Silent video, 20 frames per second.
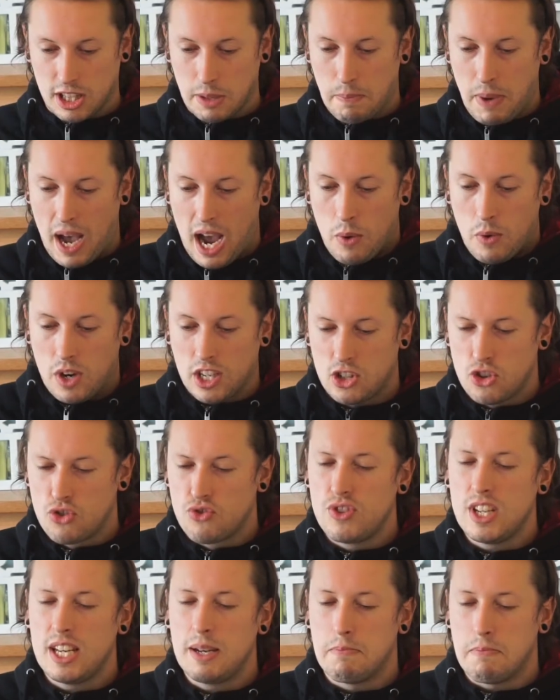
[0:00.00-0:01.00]
The power to
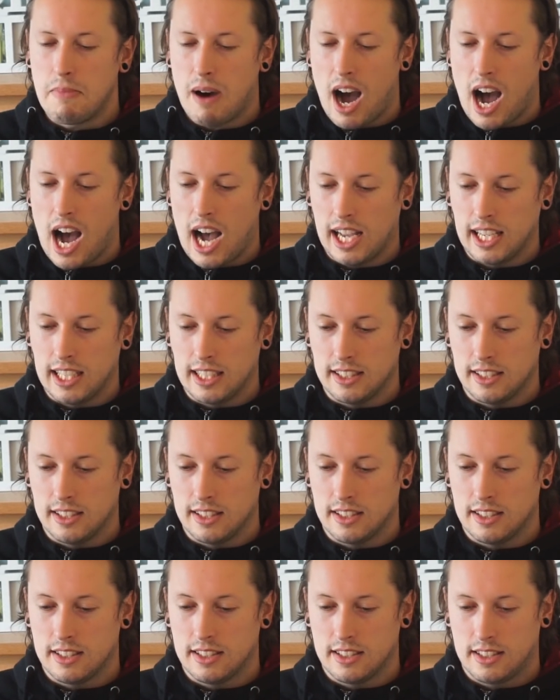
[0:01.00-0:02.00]
read
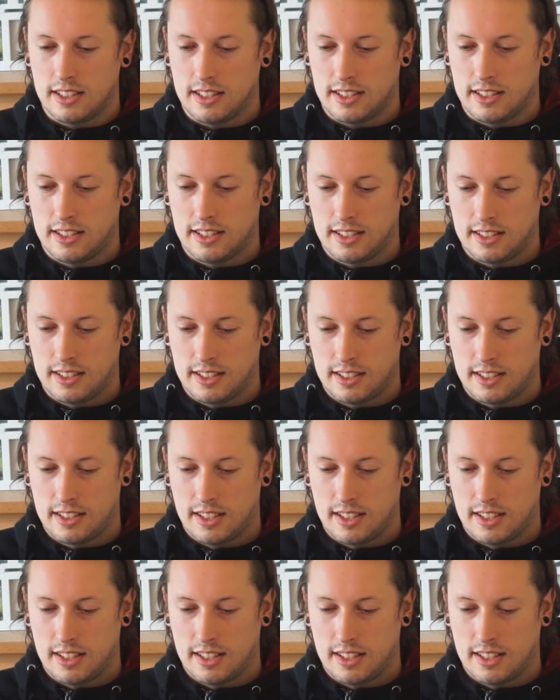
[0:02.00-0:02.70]
minds.